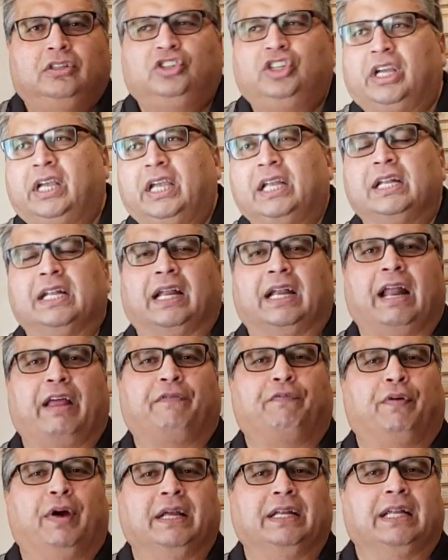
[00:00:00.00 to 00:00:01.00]
chicken that
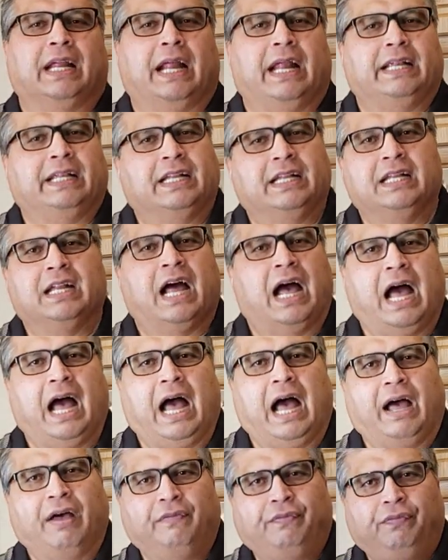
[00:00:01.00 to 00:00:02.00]
I find that I didn't
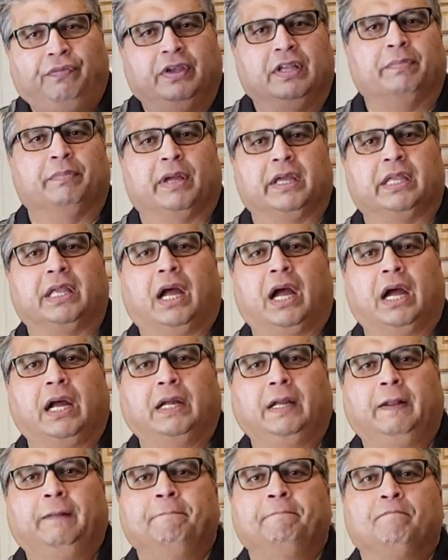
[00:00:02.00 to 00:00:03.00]
have in my
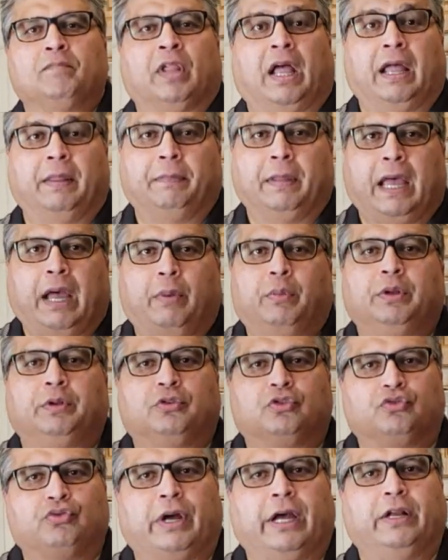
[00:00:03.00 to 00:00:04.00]
yard, and I
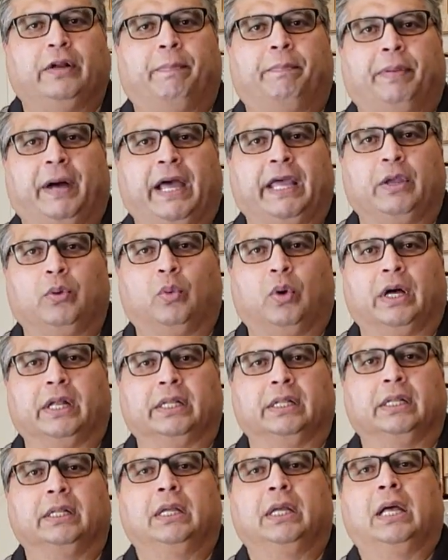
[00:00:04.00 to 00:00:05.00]
would try to buy
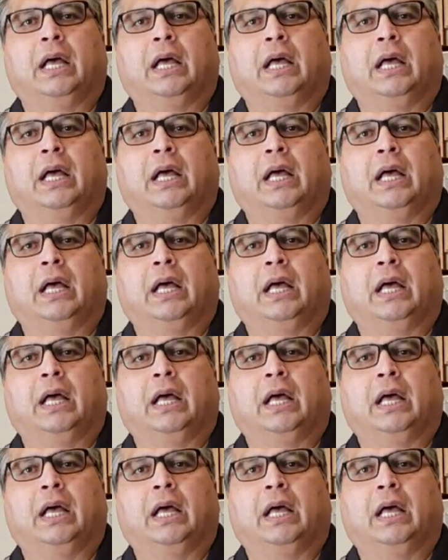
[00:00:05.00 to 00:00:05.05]
one